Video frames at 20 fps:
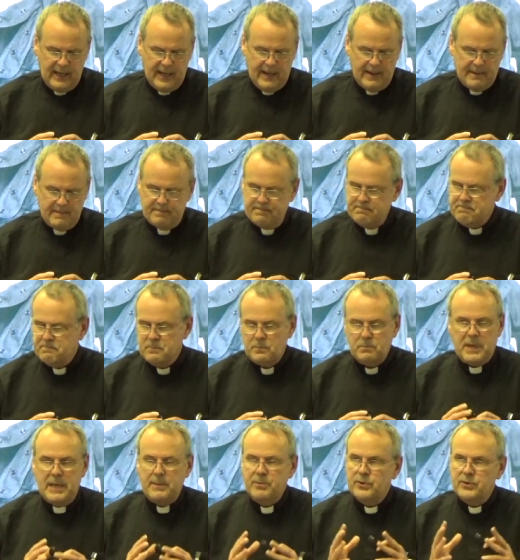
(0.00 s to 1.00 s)
um,
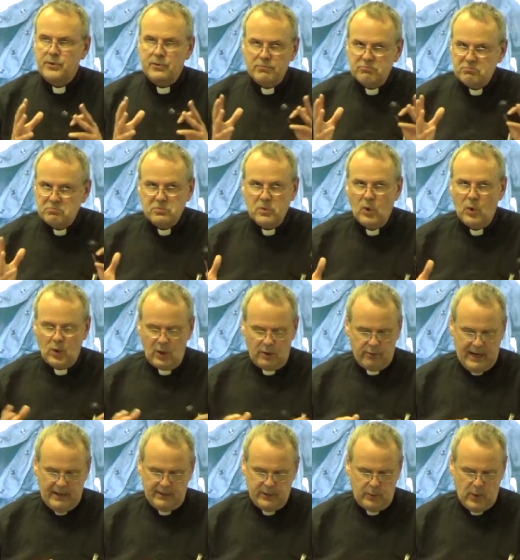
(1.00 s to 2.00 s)
people all
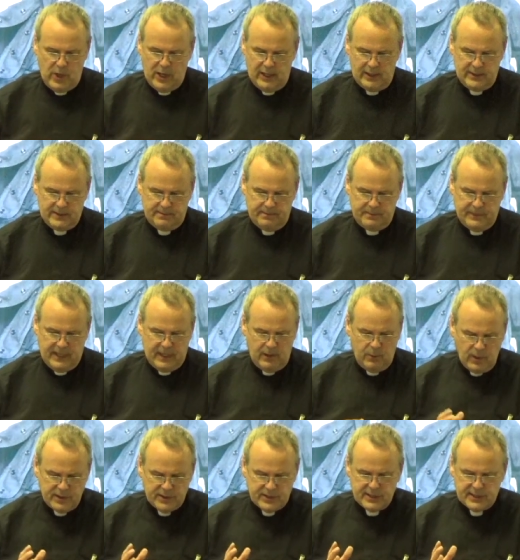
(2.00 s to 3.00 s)
around the world. I
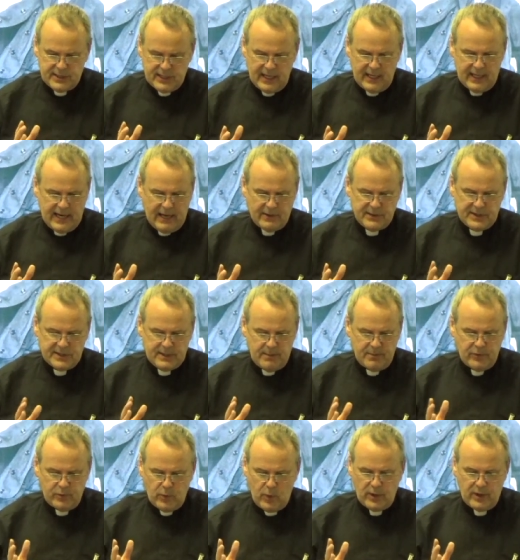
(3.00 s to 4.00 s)
want to turn now to some
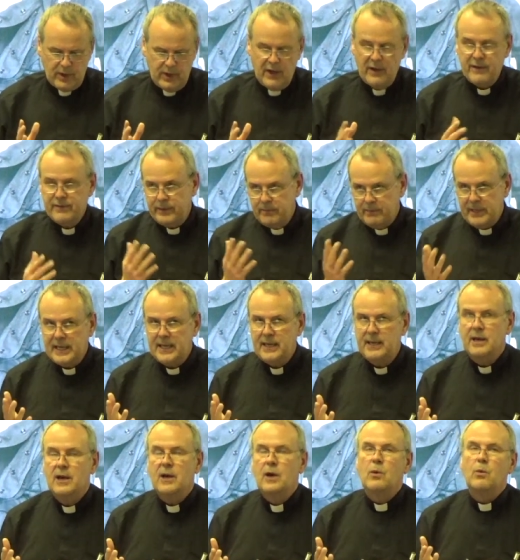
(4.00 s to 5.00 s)
of what, for me,
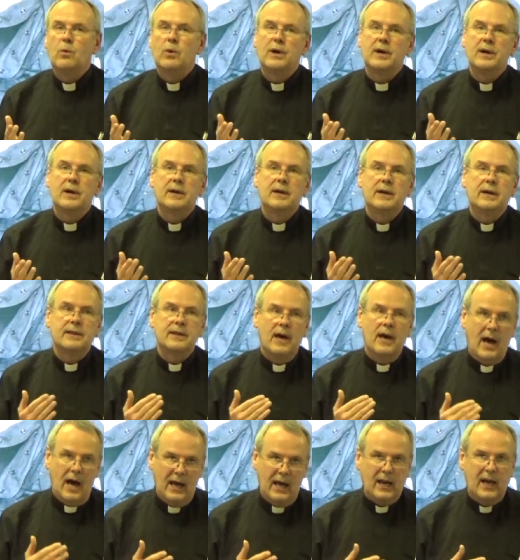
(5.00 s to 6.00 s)
were the
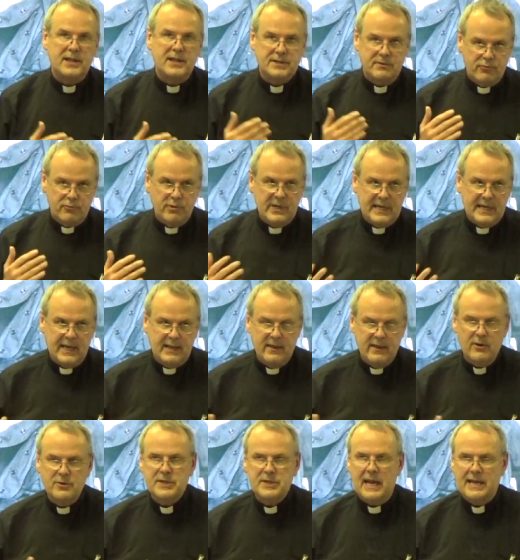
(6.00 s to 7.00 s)
highlights of reading
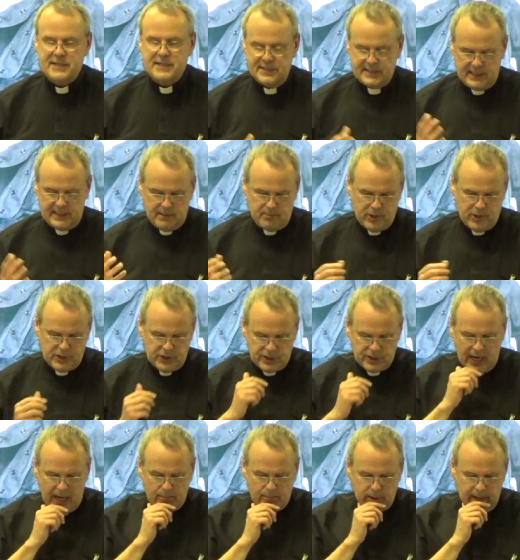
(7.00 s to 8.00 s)
those letters in the British
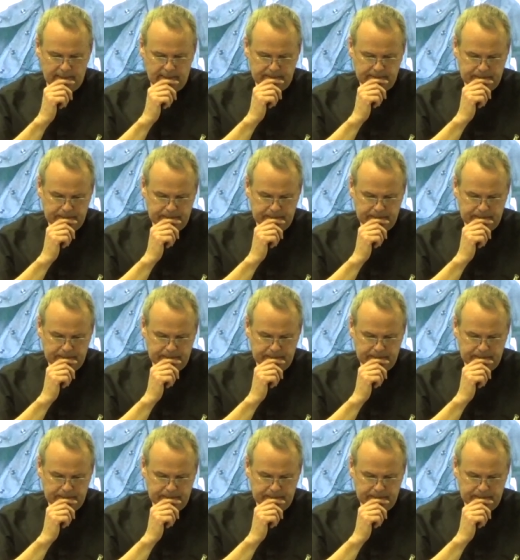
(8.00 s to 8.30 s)
Library.